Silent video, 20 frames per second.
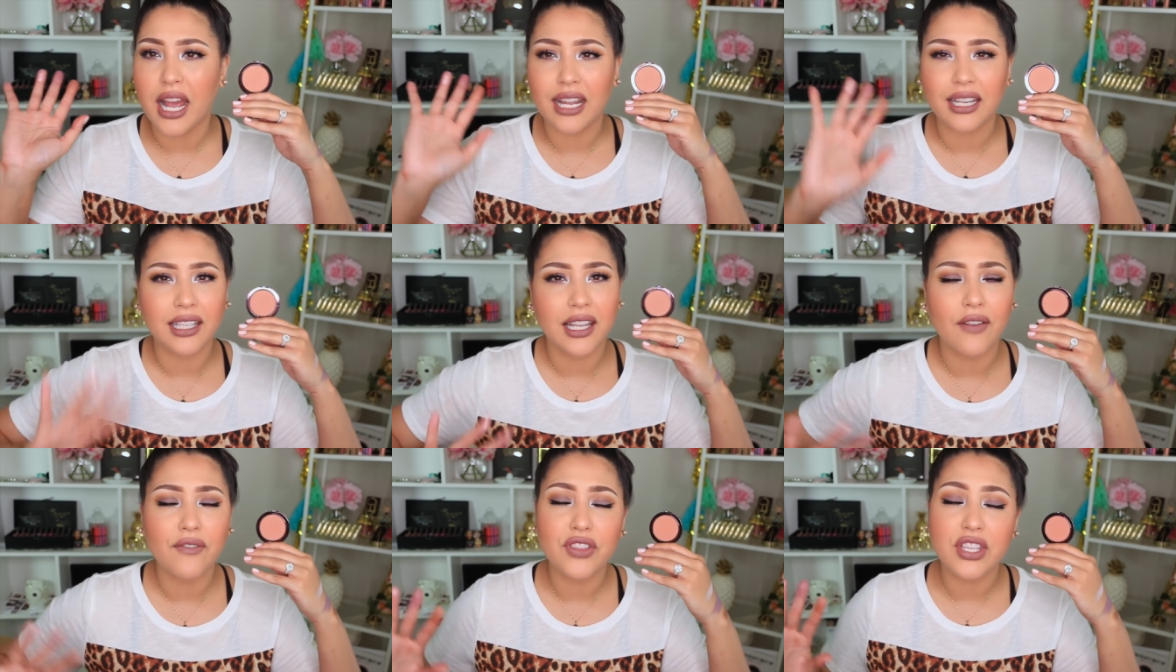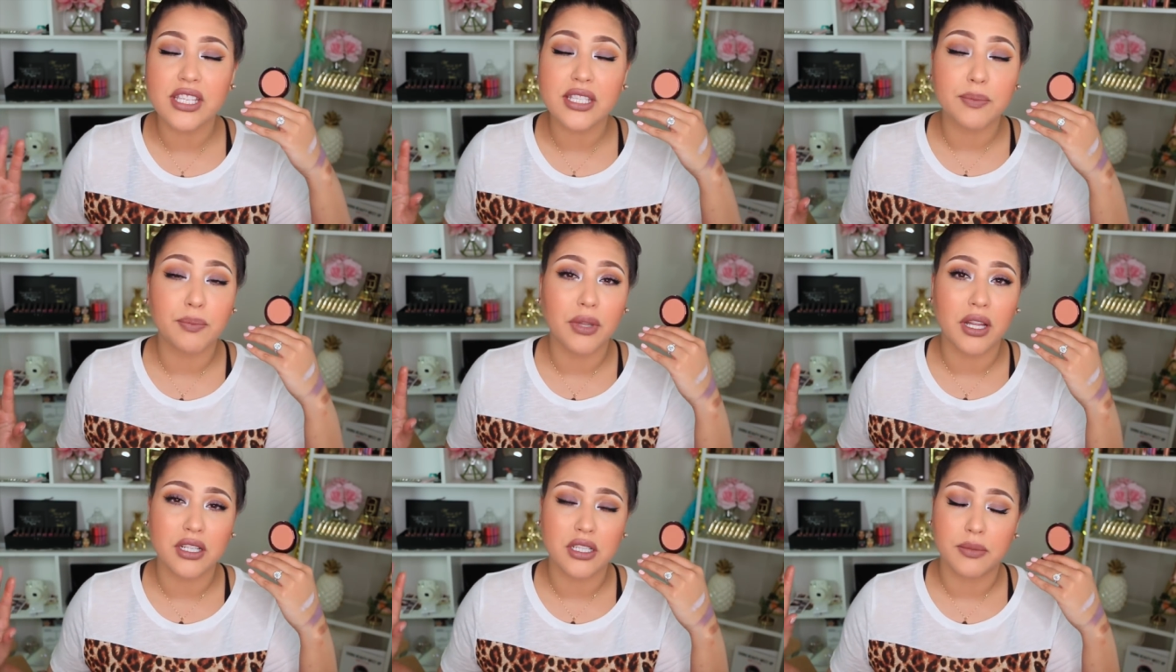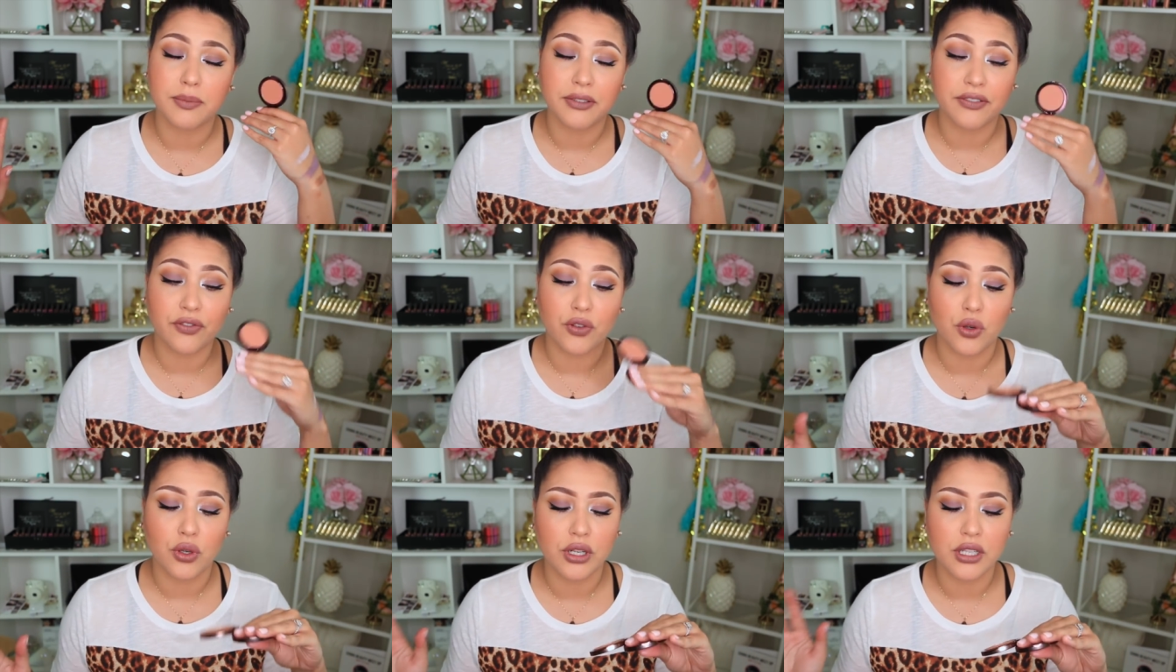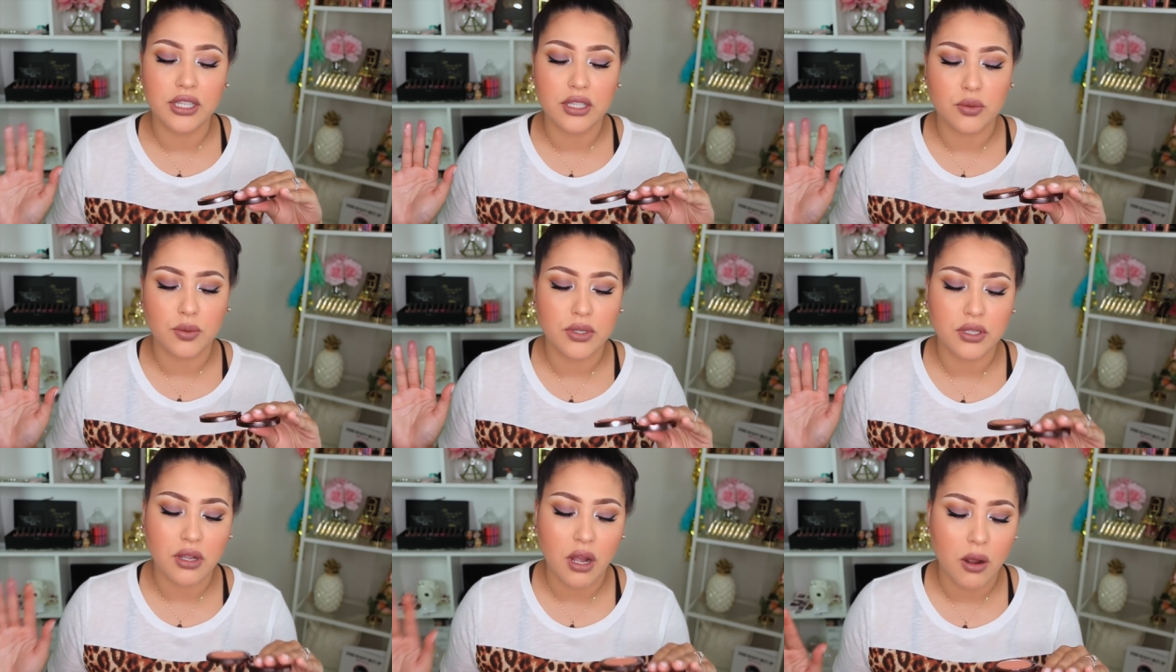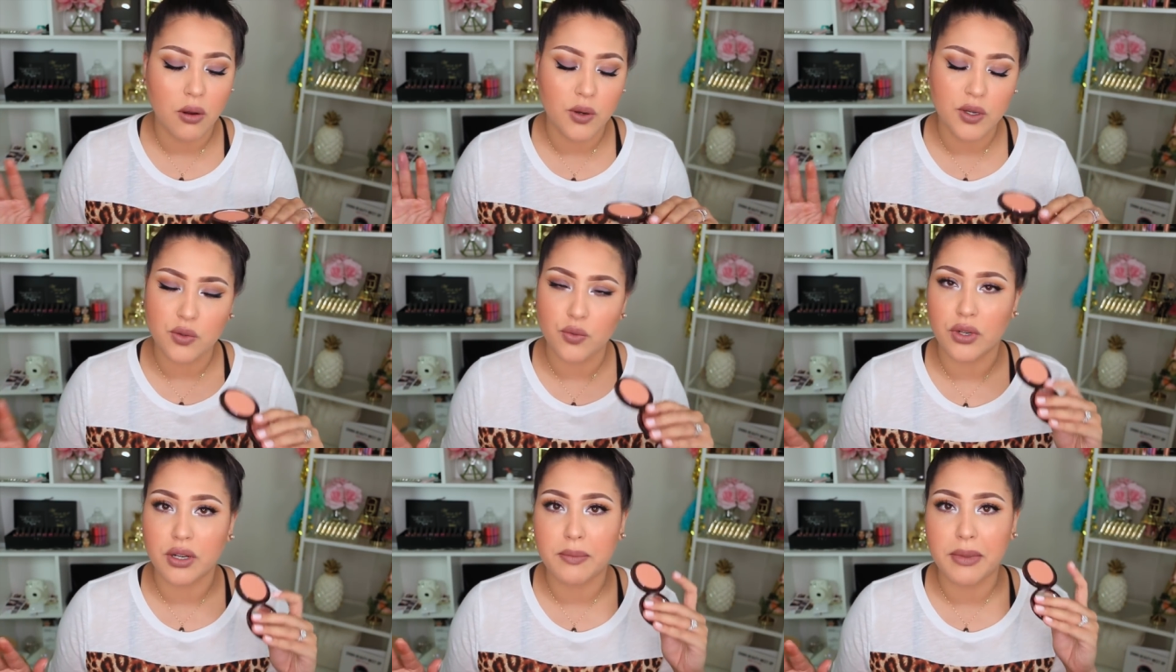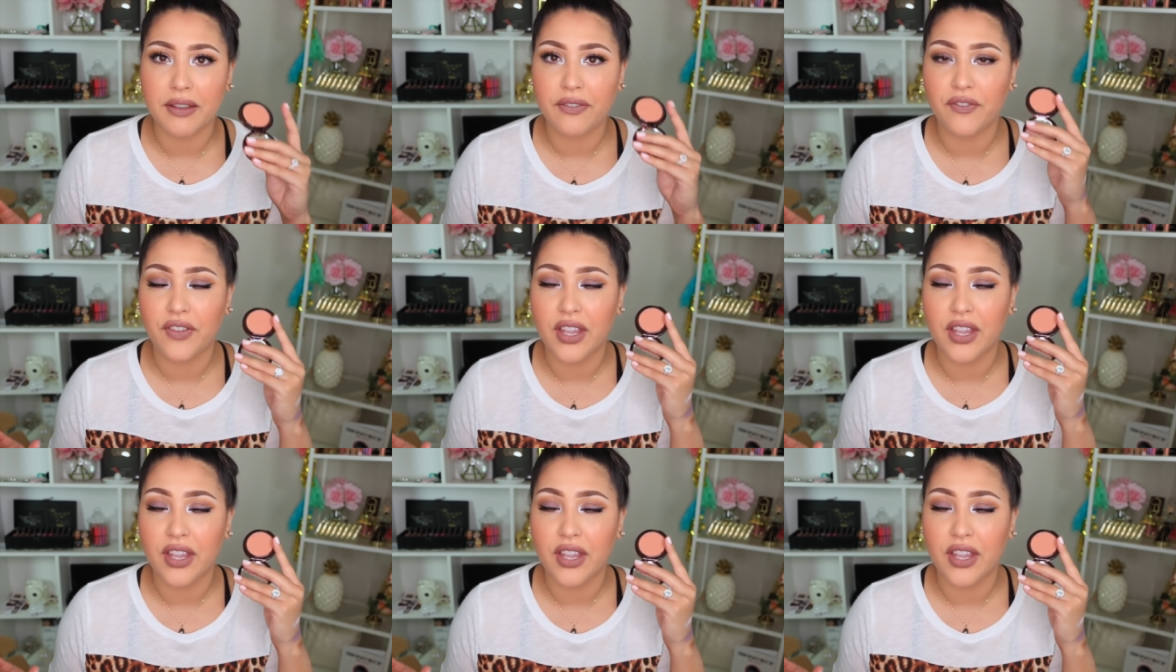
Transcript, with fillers: I loved this blush before. This was always one of my